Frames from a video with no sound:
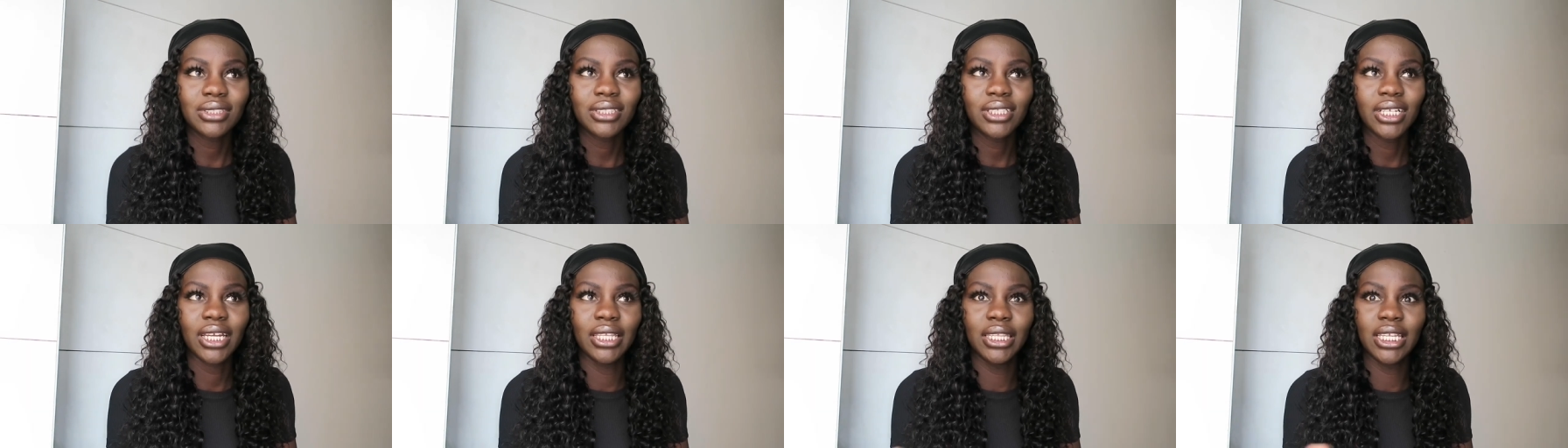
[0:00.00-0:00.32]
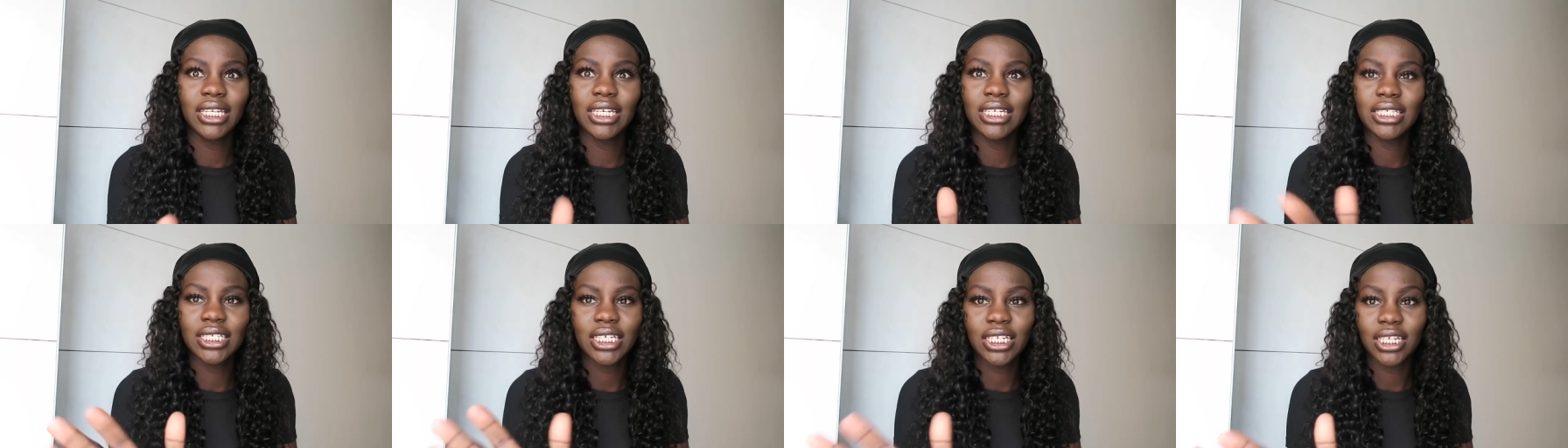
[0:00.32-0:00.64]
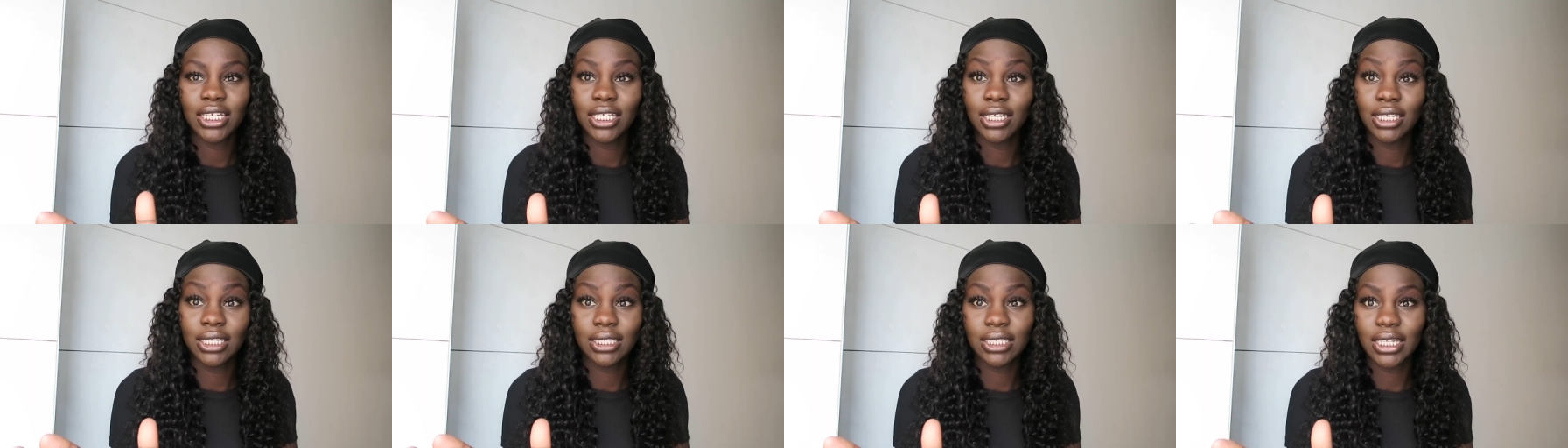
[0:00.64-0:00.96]
and then he said
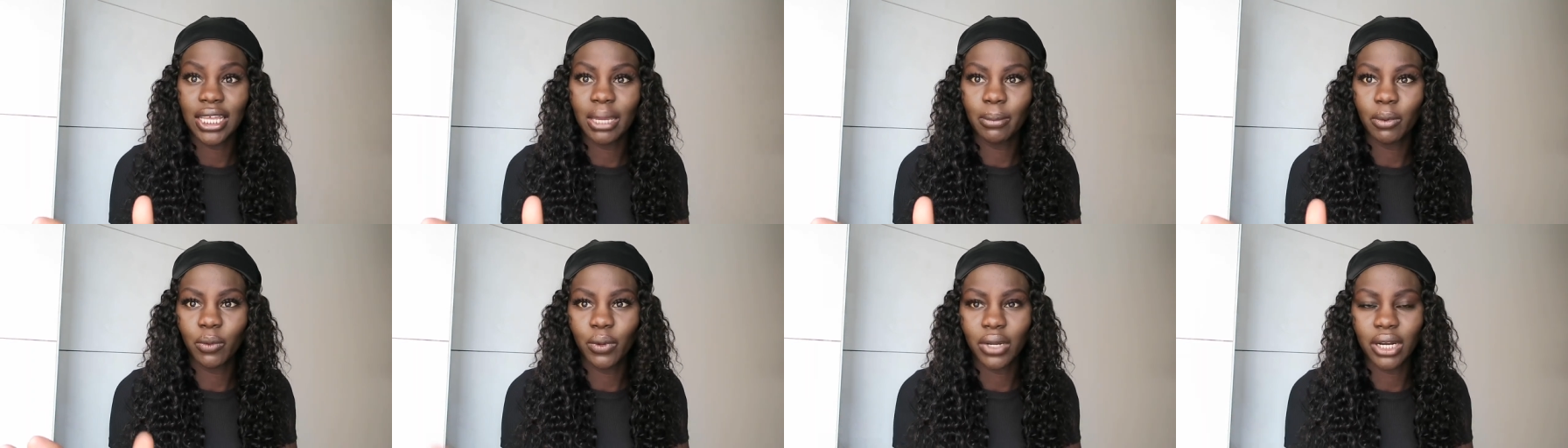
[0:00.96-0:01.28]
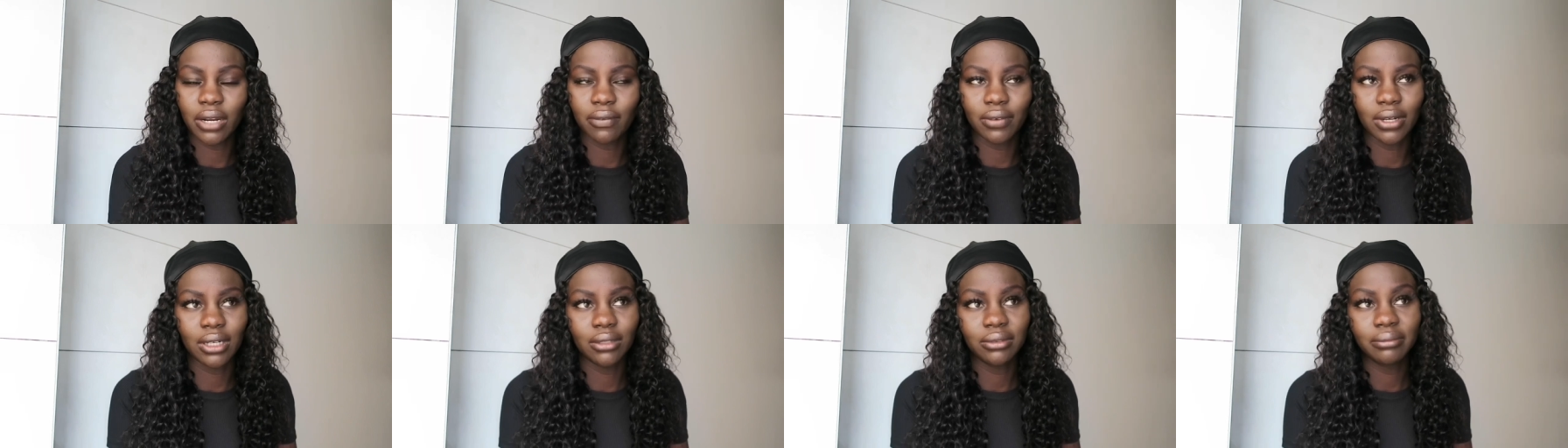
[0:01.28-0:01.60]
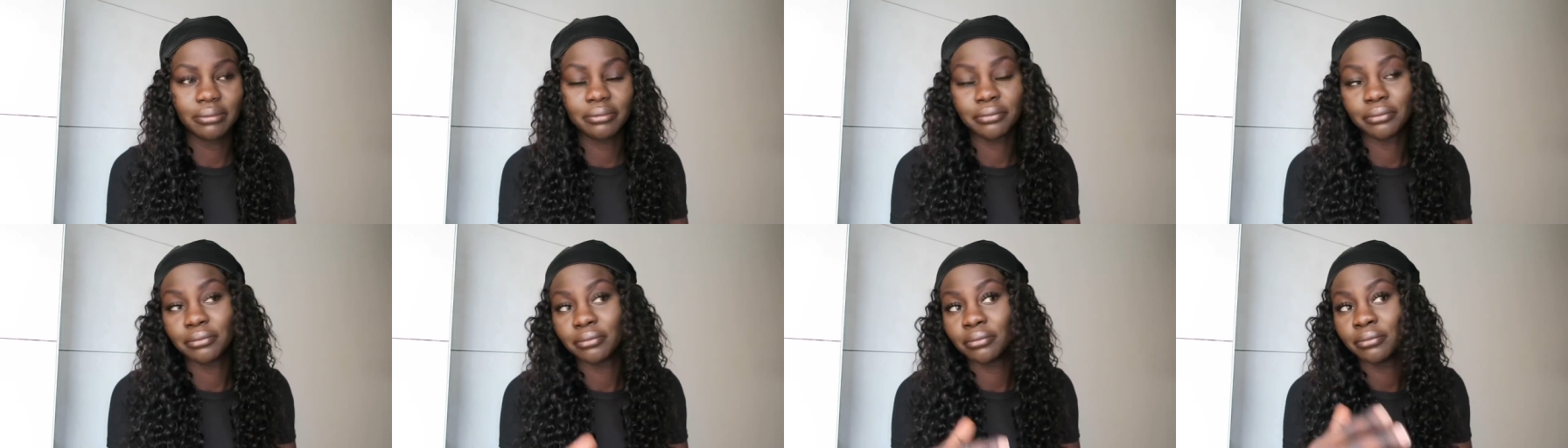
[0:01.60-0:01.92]
his name or whatever
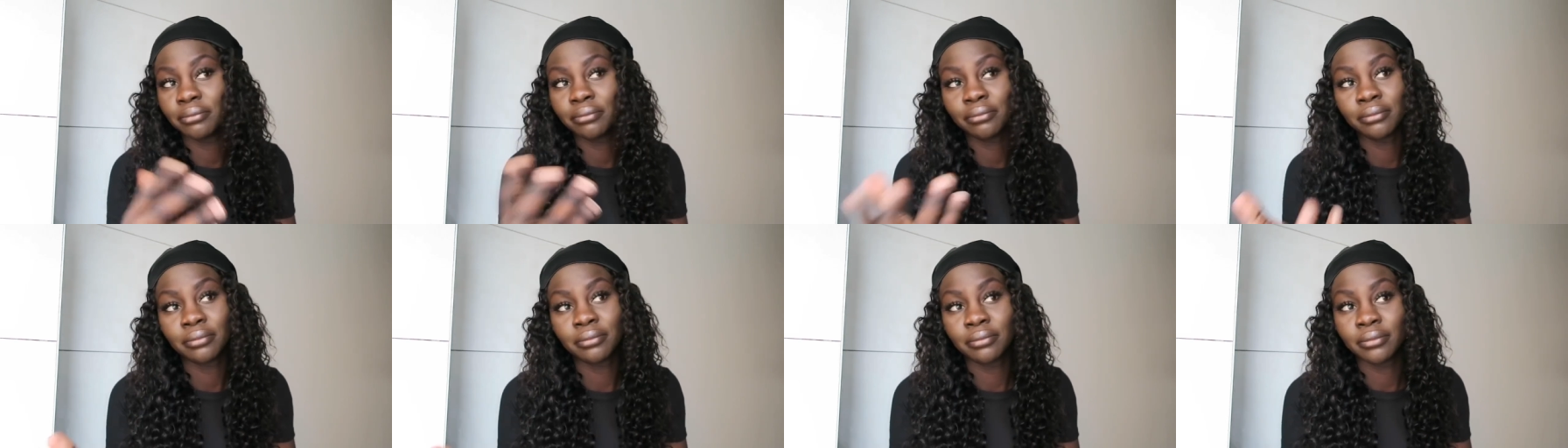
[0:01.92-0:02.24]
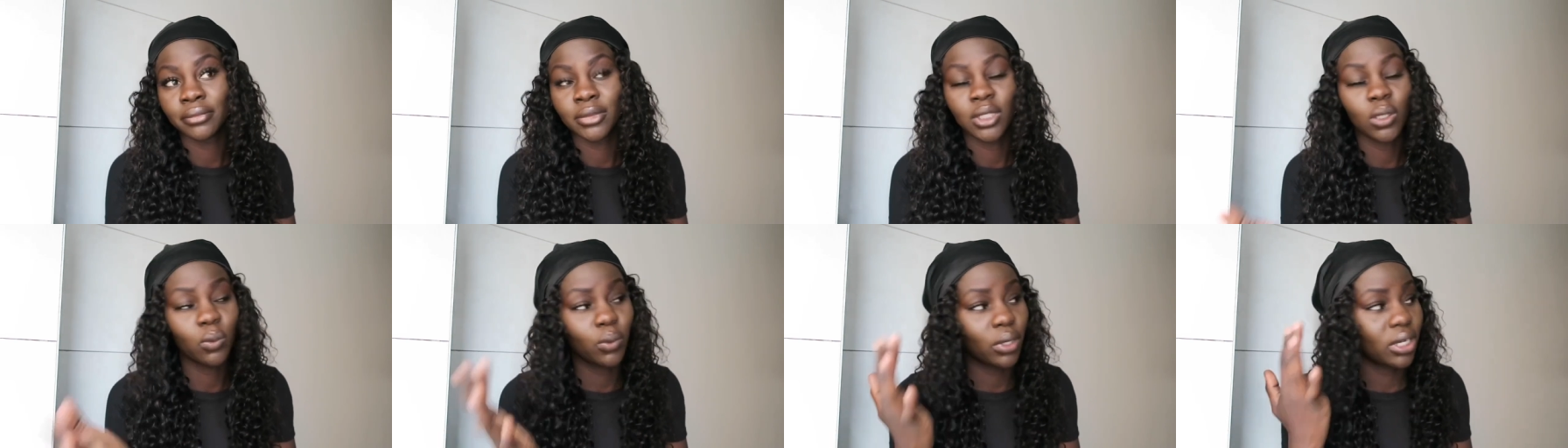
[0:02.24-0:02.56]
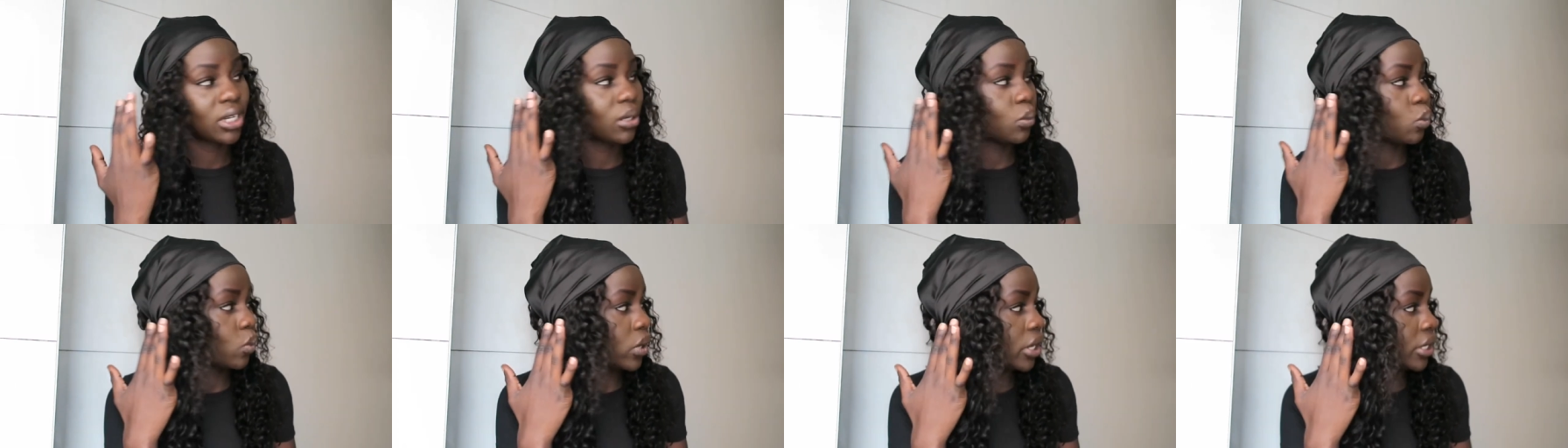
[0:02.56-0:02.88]
one
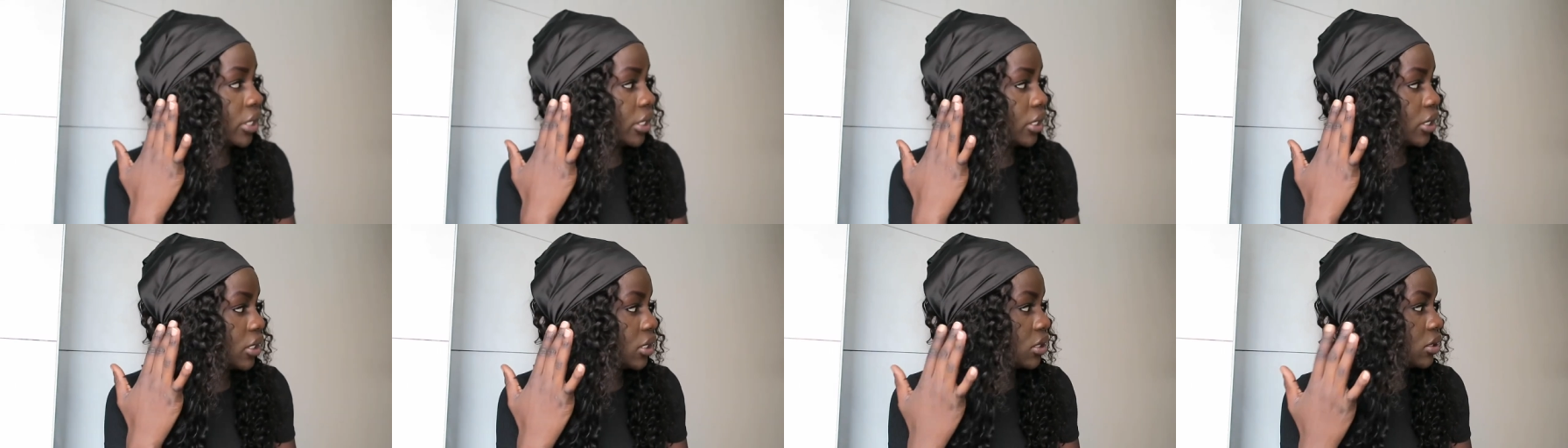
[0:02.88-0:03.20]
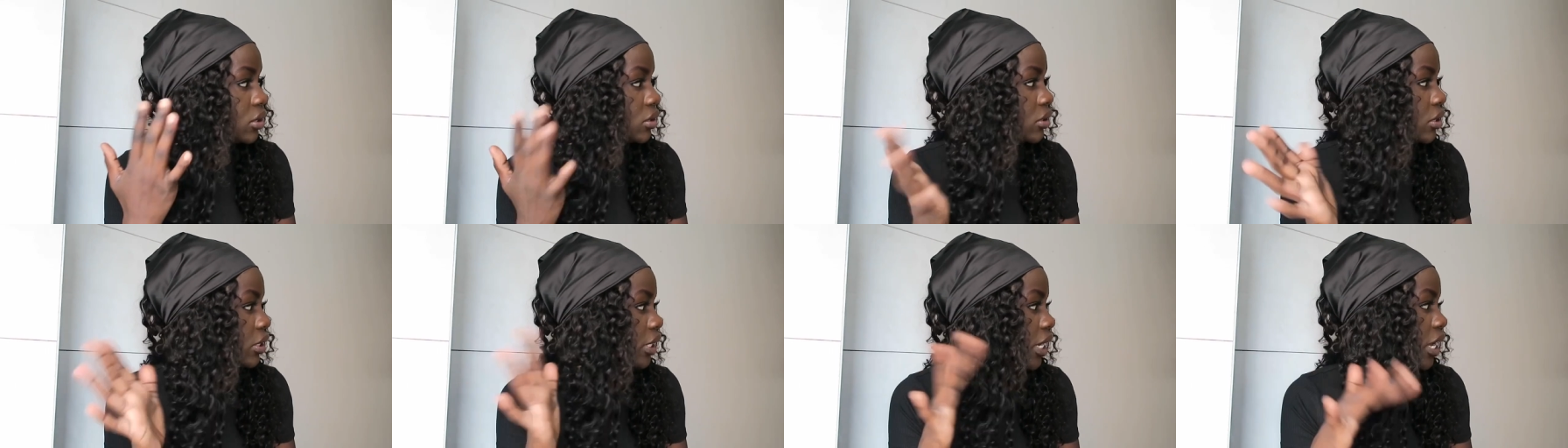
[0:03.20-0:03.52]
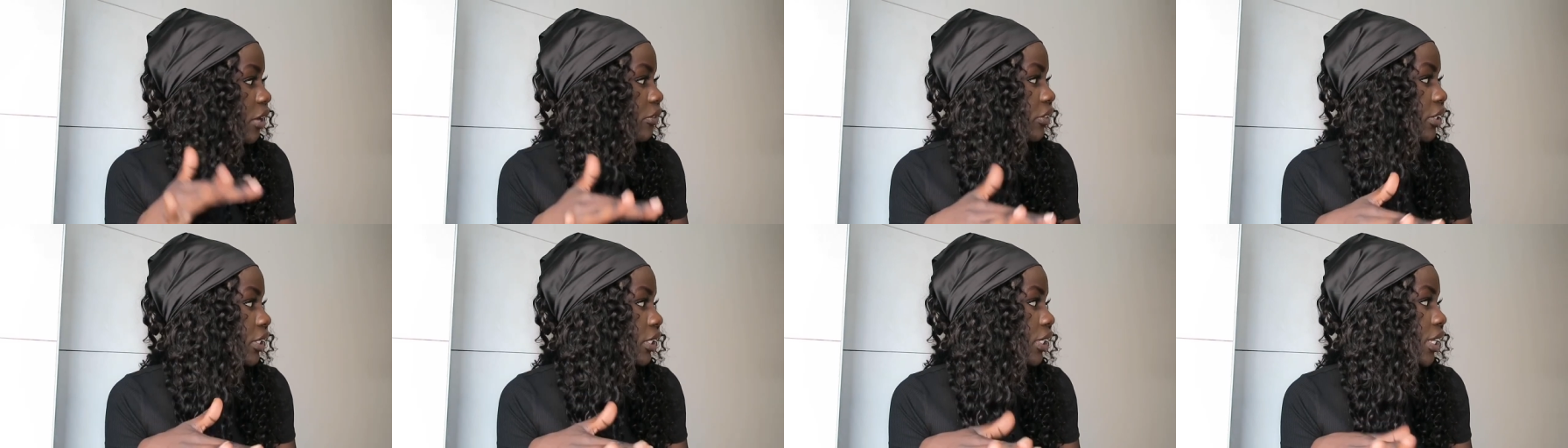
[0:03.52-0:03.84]
in one ear and
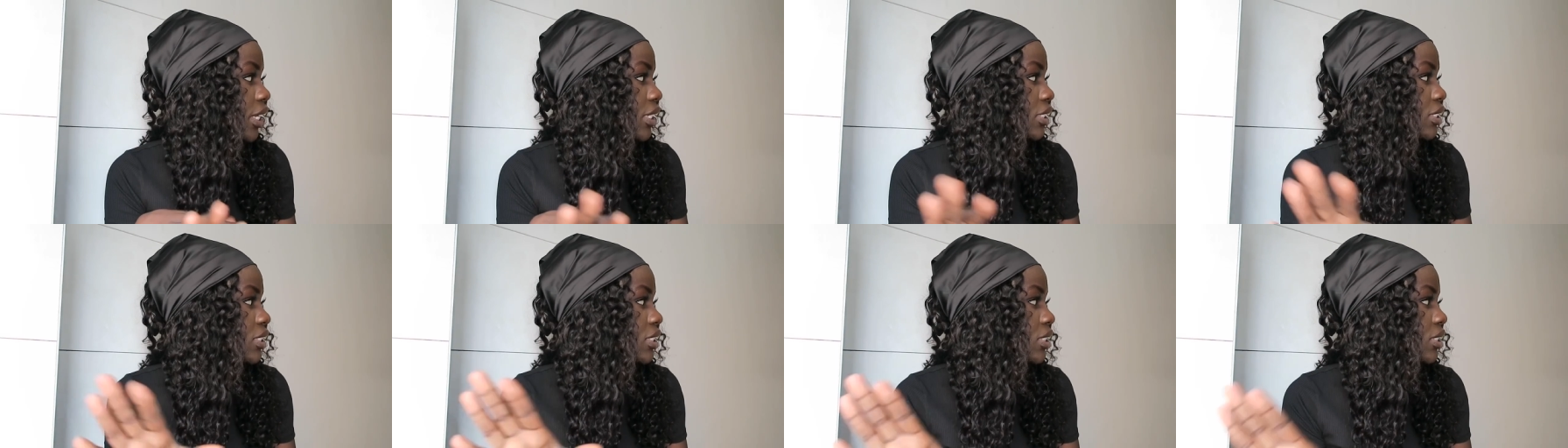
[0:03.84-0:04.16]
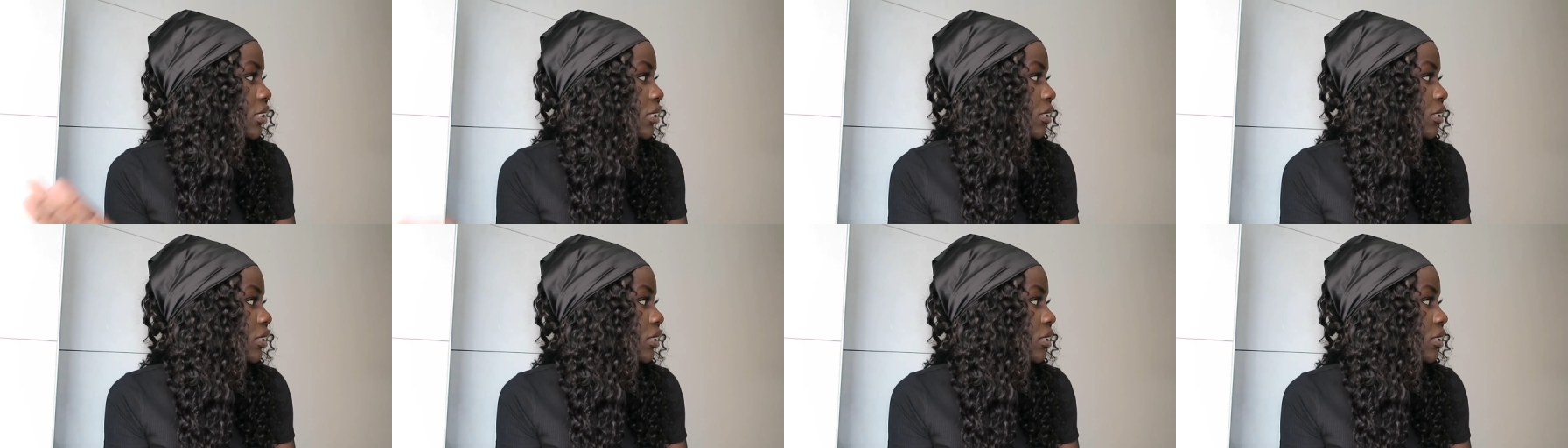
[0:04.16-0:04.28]
out the next